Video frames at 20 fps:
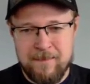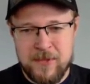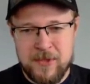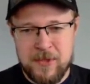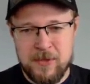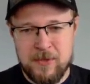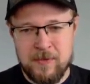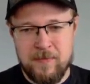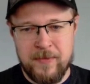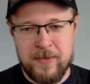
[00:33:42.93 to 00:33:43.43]

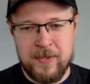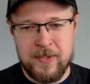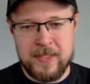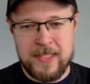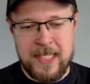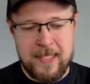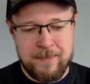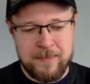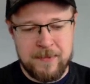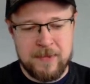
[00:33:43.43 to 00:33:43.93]
So
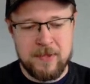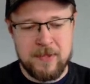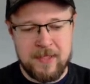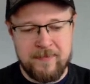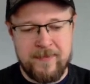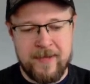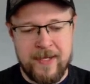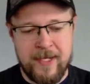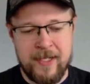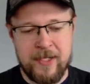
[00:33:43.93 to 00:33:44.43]
there's
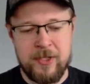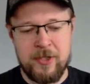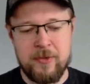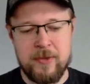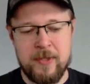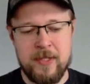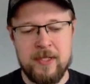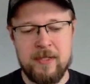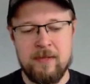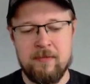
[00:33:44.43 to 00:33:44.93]
absolutely
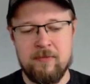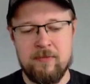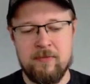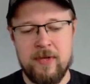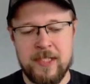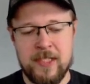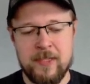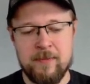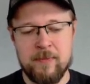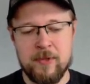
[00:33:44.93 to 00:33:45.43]
value in
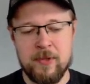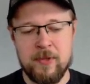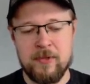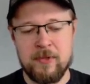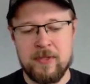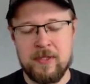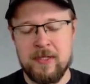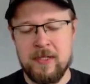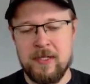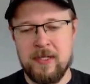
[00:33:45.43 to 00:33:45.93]
writing a
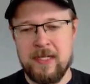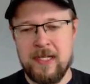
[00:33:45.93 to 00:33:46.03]
blog,